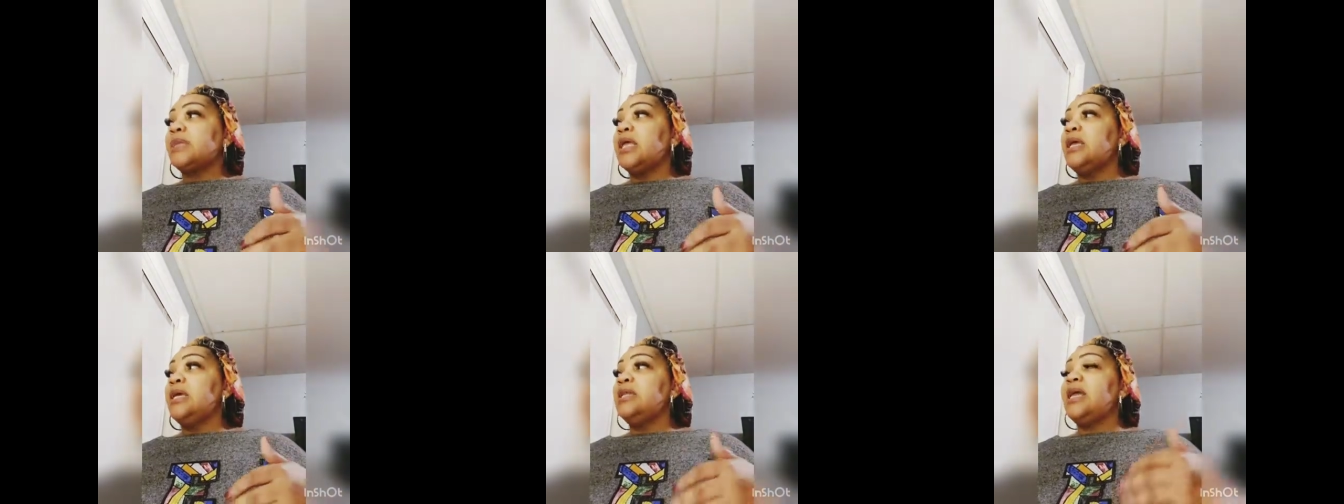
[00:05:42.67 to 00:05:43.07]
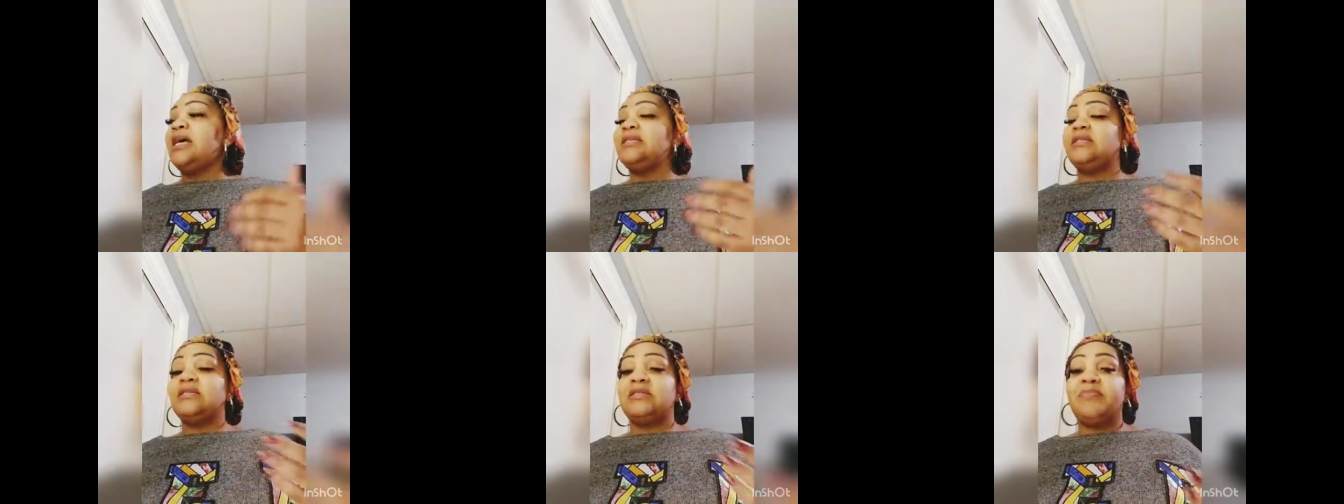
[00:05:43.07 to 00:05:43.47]
and I
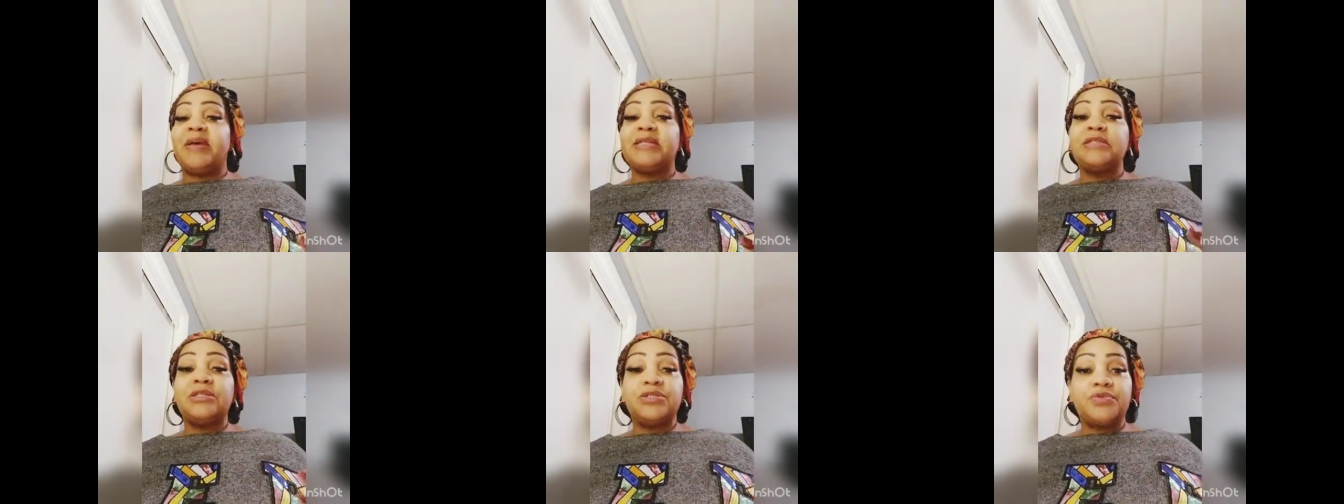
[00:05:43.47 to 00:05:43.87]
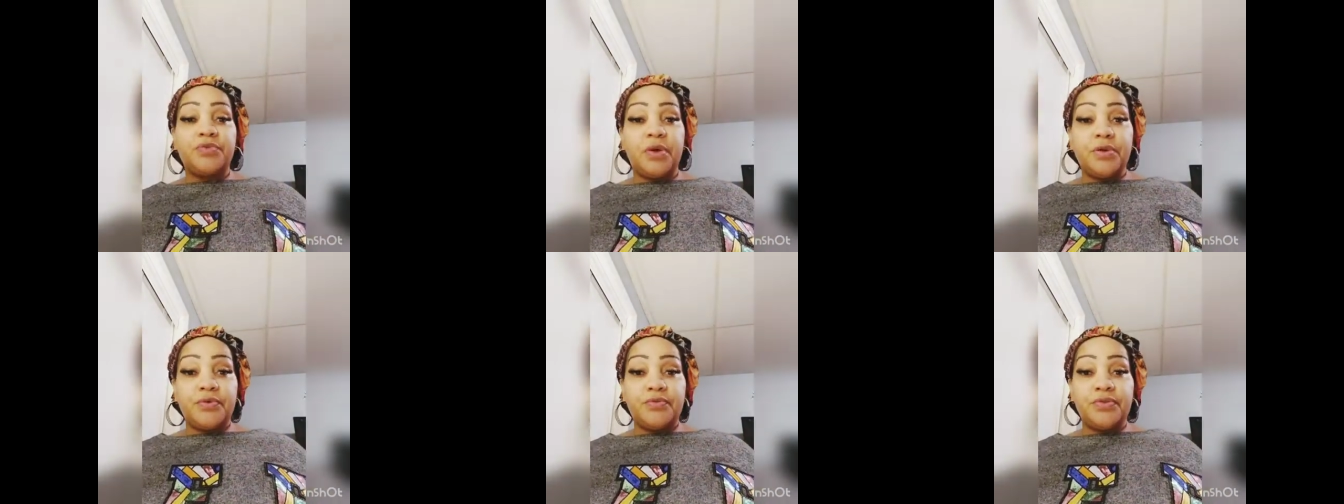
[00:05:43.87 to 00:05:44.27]
suspected
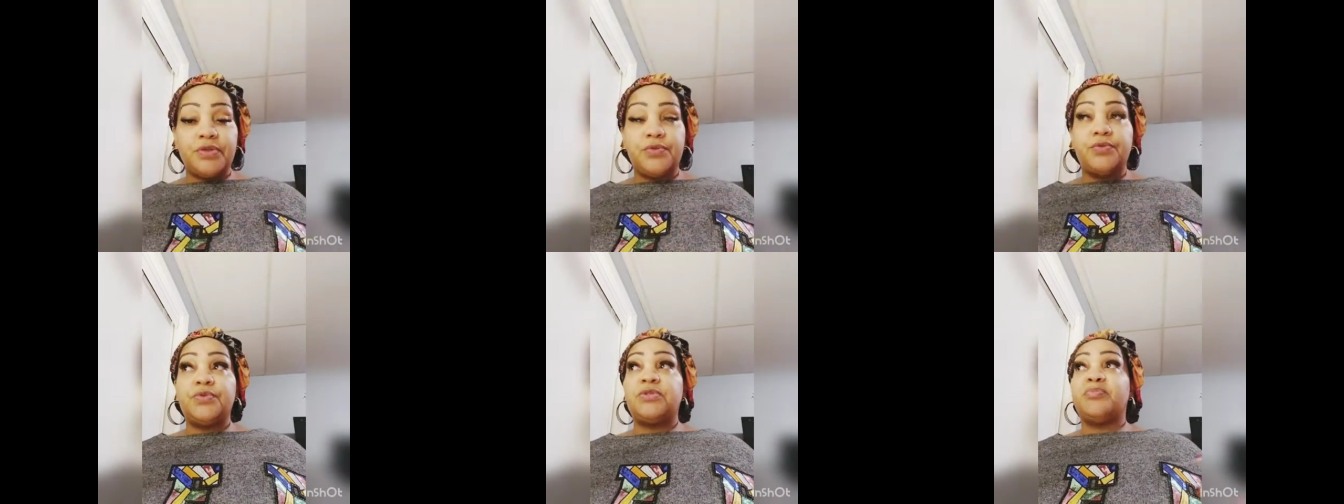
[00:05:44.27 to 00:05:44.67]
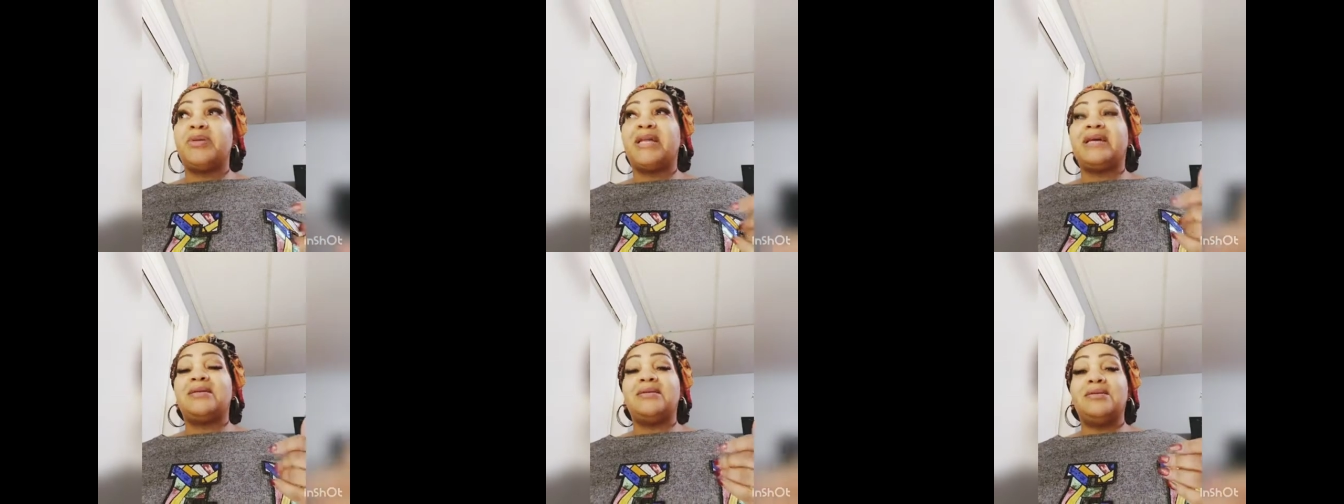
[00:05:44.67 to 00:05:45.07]
drug use,
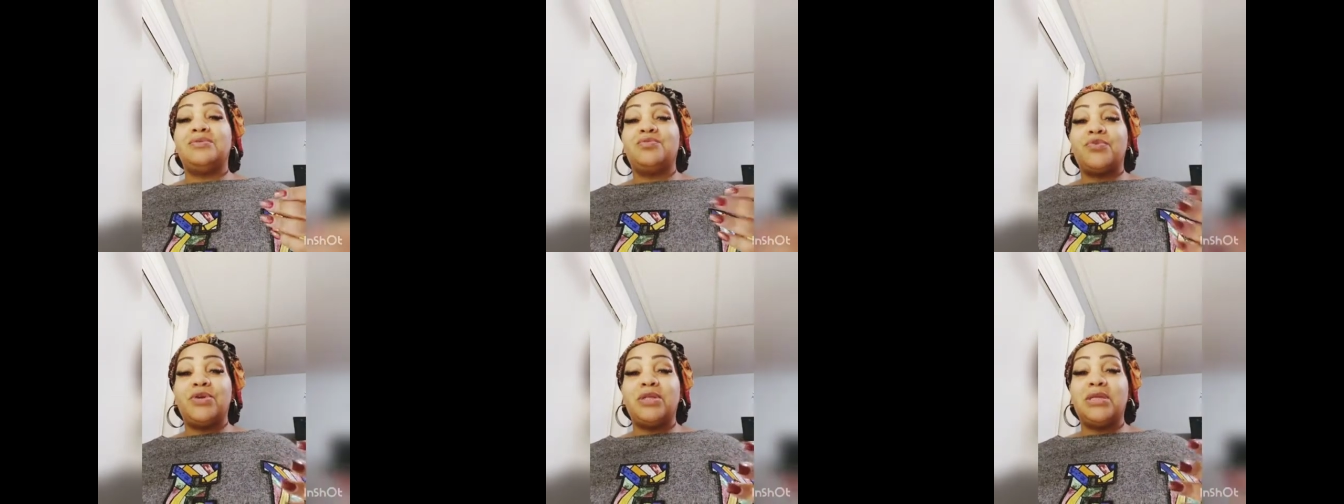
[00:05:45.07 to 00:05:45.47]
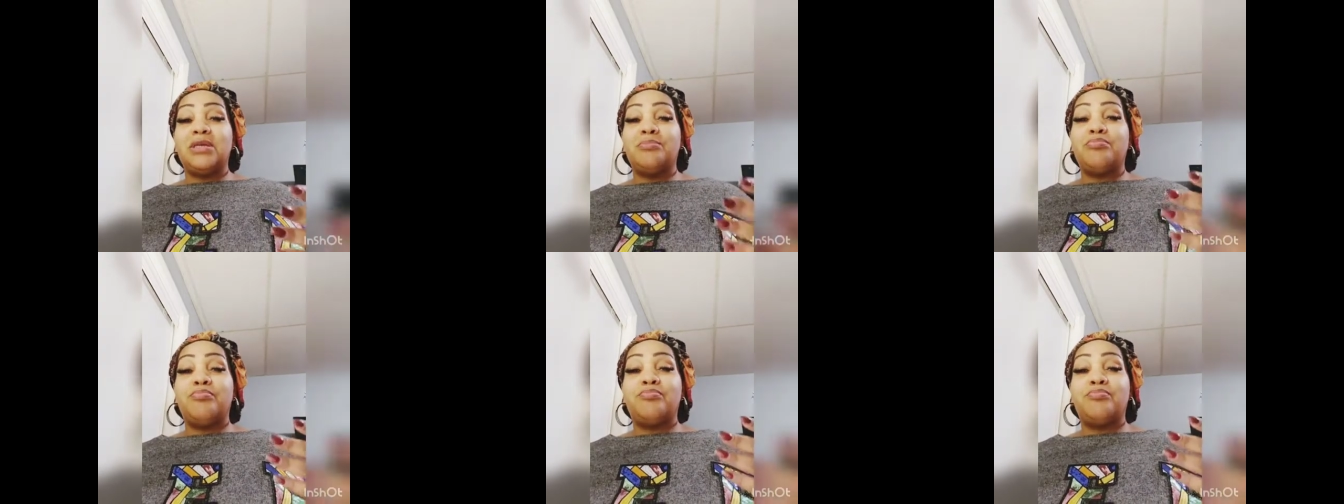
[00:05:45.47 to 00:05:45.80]
but I couldn't really